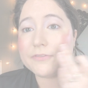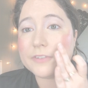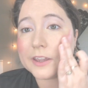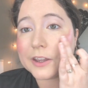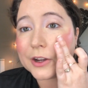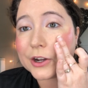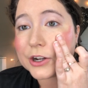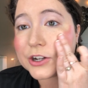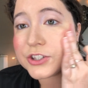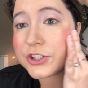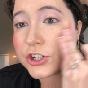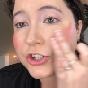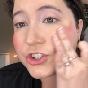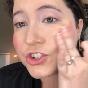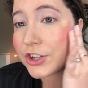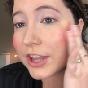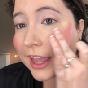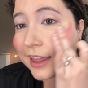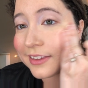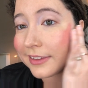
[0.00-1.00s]
fingers,
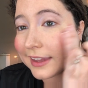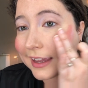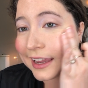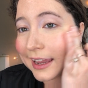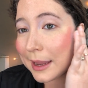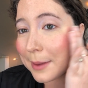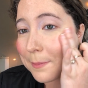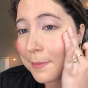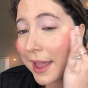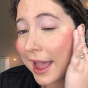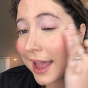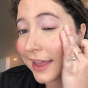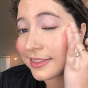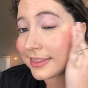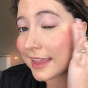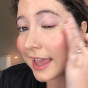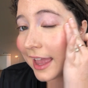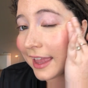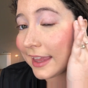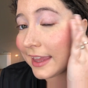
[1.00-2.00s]
gently pat
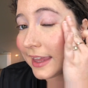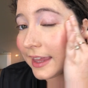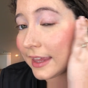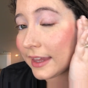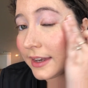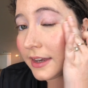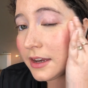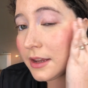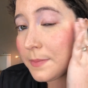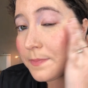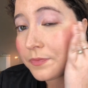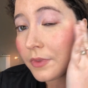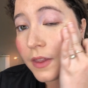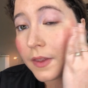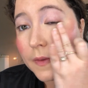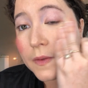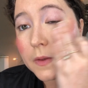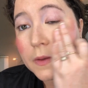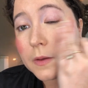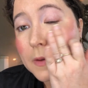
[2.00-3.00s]
that in.
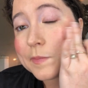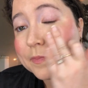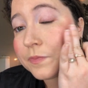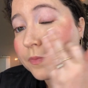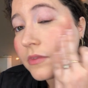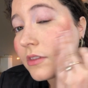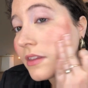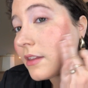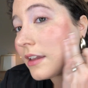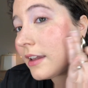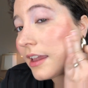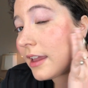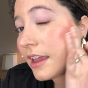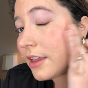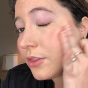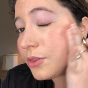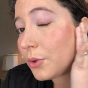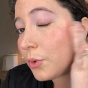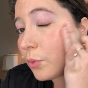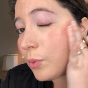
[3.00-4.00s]

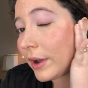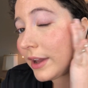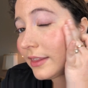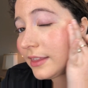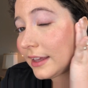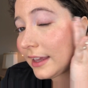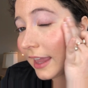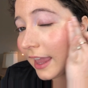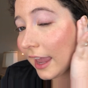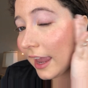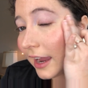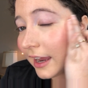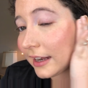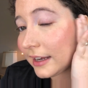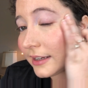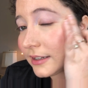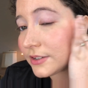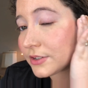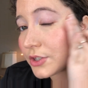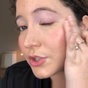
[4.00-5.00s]
And the way that
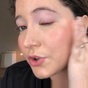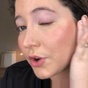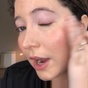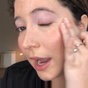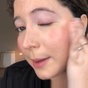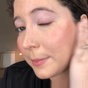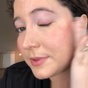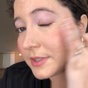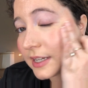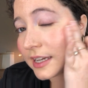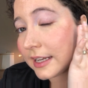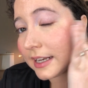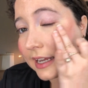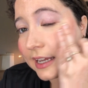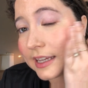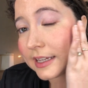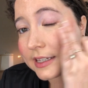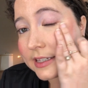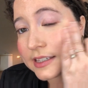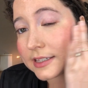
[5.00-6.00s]
Katie describes it
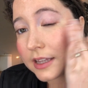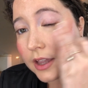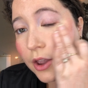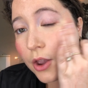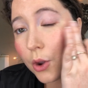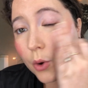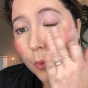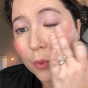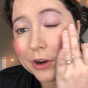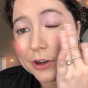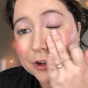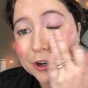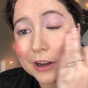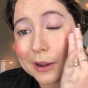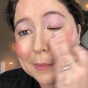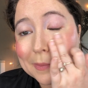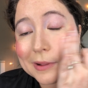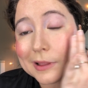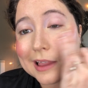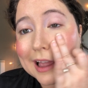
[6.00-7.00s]
is when you're
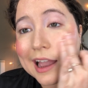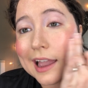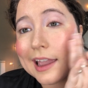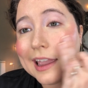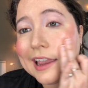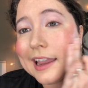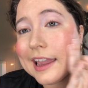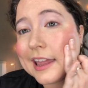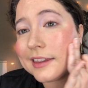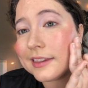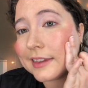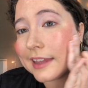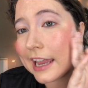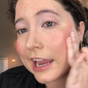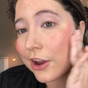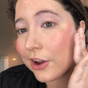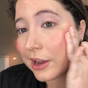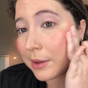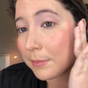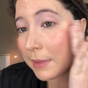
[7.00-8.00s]
applying and
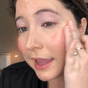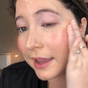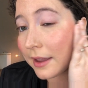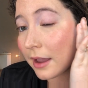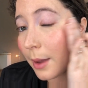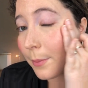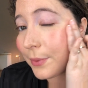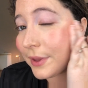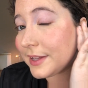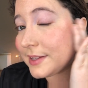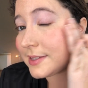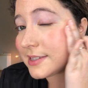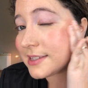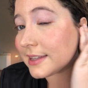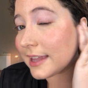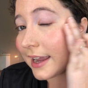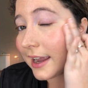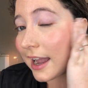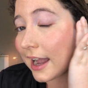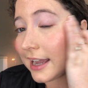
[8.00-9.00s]
layering makeup, it's
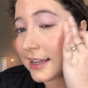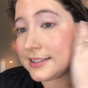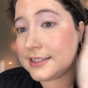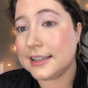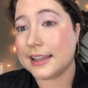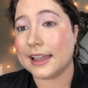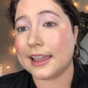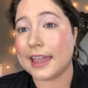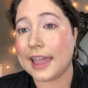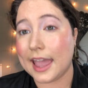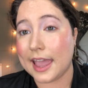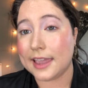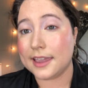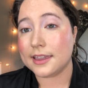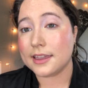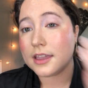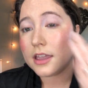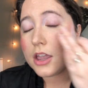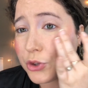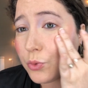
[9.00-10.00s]
like icing a
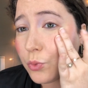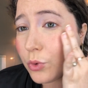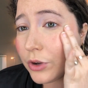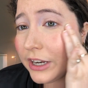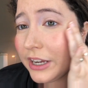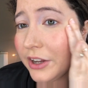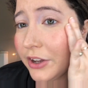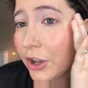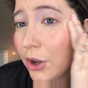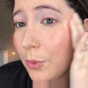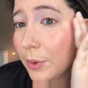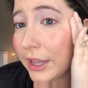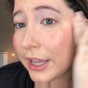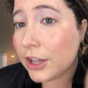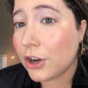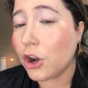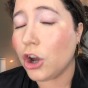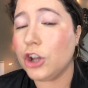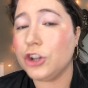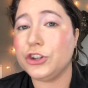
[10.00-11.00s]
cake. You wouldn't go
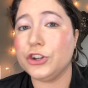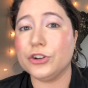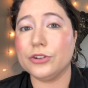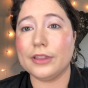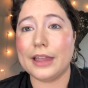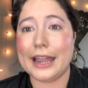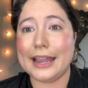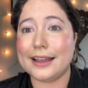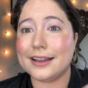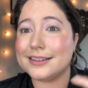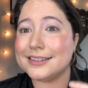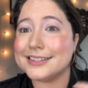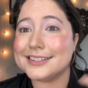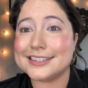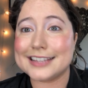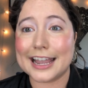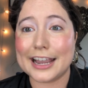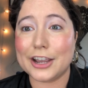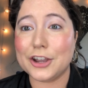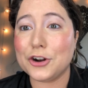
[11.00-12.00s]
in on your like
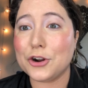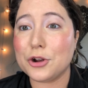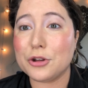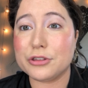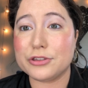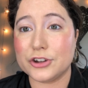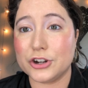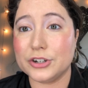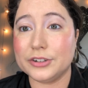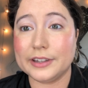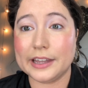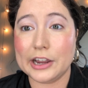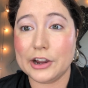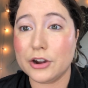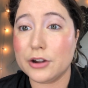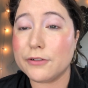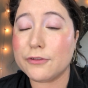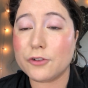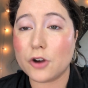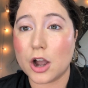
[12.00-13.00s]
second or third
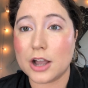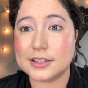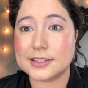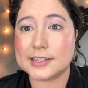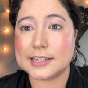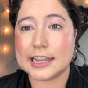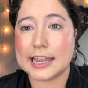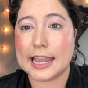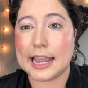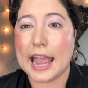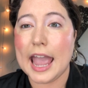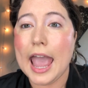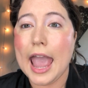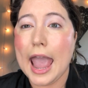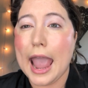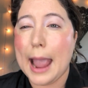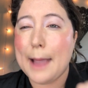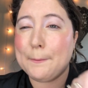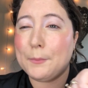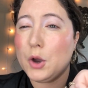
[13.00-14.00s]
layer of frosting
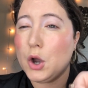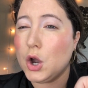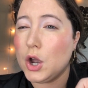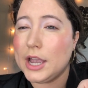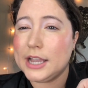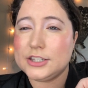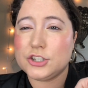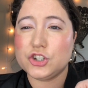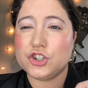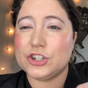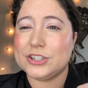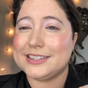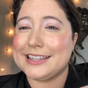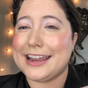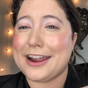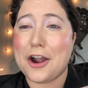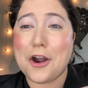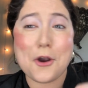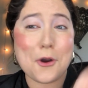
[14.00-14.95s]
and put just like